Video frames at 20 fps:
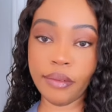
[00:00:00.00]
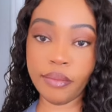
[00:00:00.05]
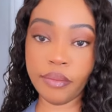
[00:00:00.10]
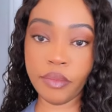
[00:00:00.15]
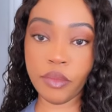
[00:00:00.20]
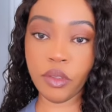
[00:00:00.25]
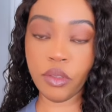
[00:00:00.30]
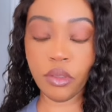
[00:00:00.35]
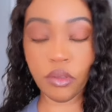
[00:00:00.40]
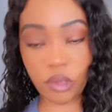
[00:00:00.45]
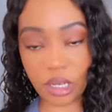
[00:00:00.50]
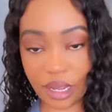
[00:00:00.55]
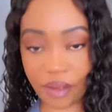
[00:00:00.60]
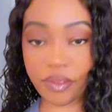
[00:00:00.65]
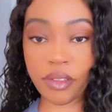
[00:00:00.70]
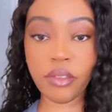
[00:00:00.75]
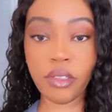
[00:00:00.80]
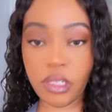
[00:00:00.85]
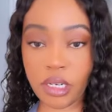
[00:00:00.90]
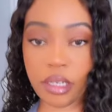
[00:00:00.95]
you have to
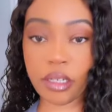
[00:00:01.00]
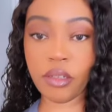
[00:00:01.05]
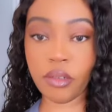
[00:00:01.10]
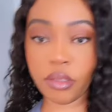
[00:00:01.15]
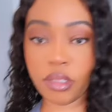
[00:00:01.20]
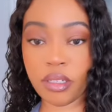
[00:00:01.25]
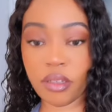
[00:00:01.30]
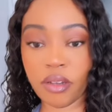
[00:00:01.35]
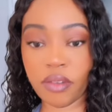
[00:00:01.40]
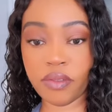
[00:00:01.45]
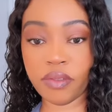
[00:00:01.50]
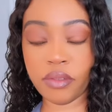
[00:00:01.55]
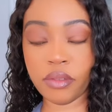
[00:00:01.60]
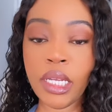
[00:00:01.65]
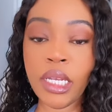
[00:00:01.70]
check yourself.